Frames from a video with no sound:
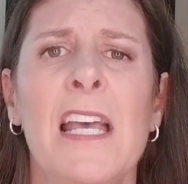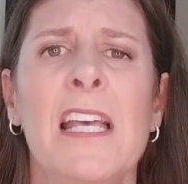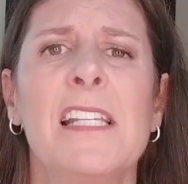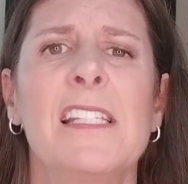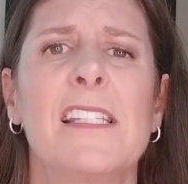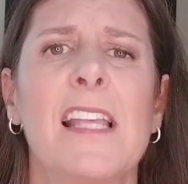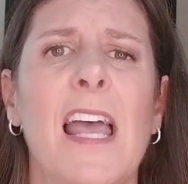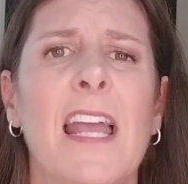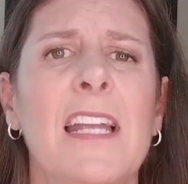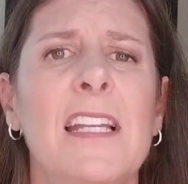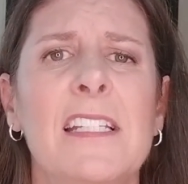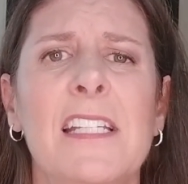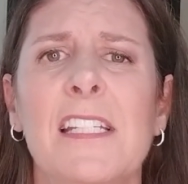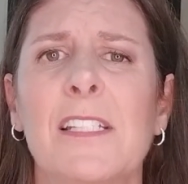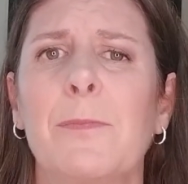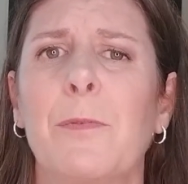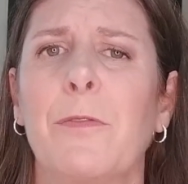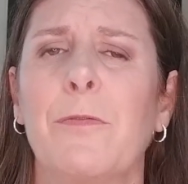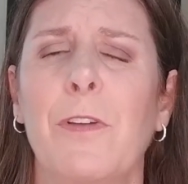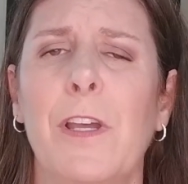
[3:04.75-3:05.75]
scientists,
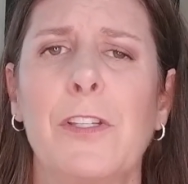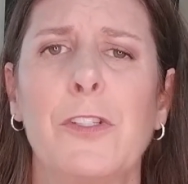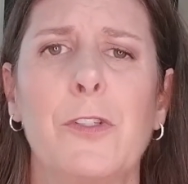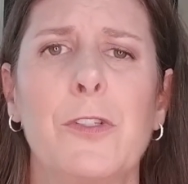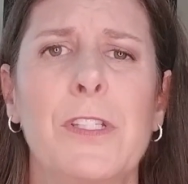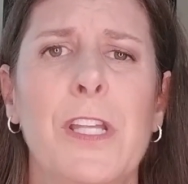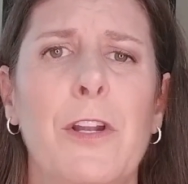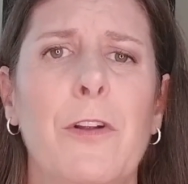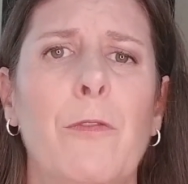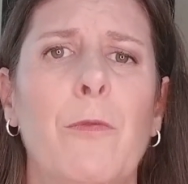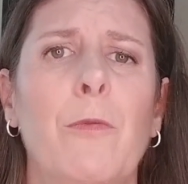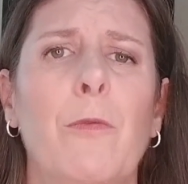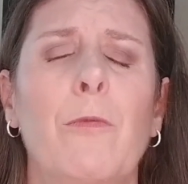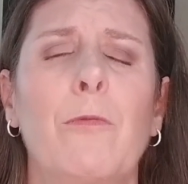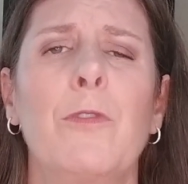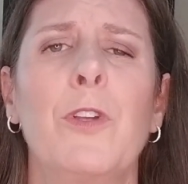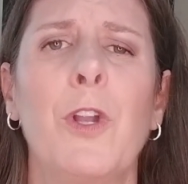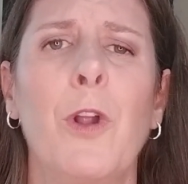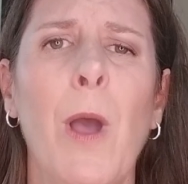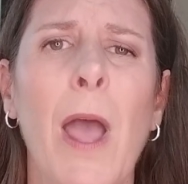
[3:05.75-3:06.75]
professors that are
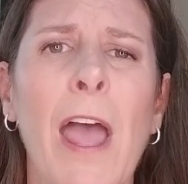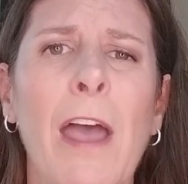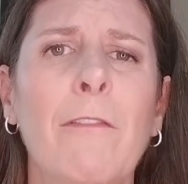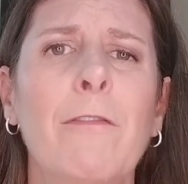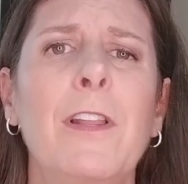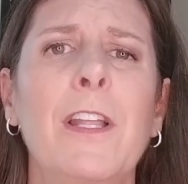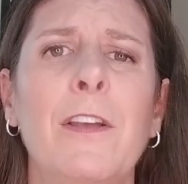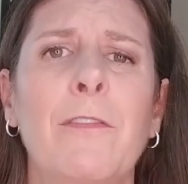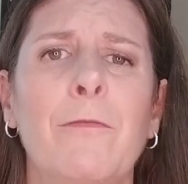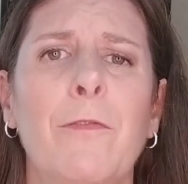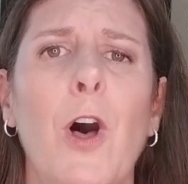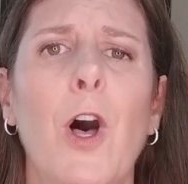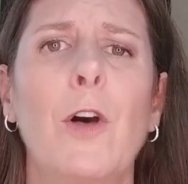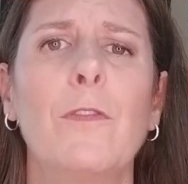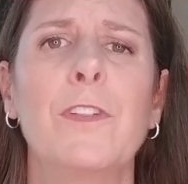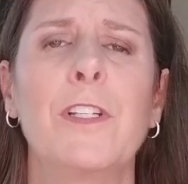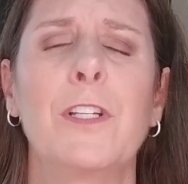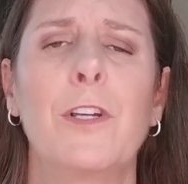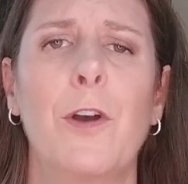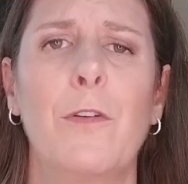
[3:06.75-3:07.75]
heavily
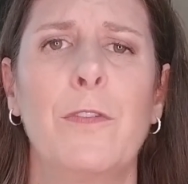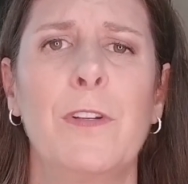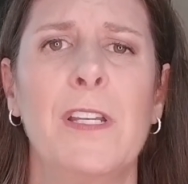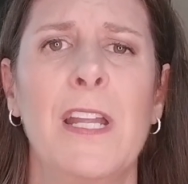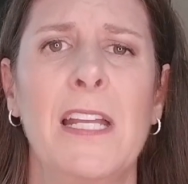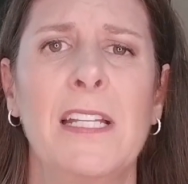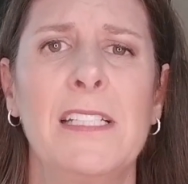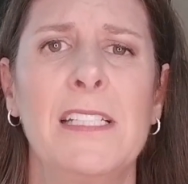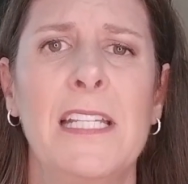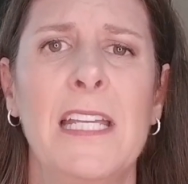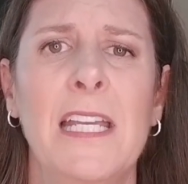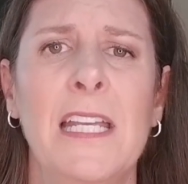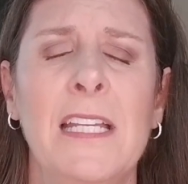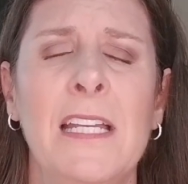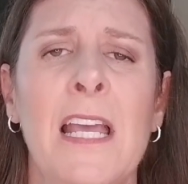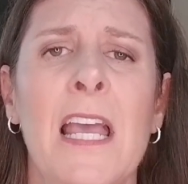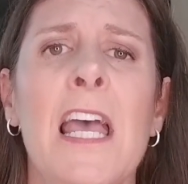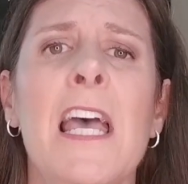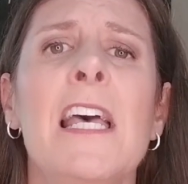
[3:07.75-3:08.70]
involved in COVID-19,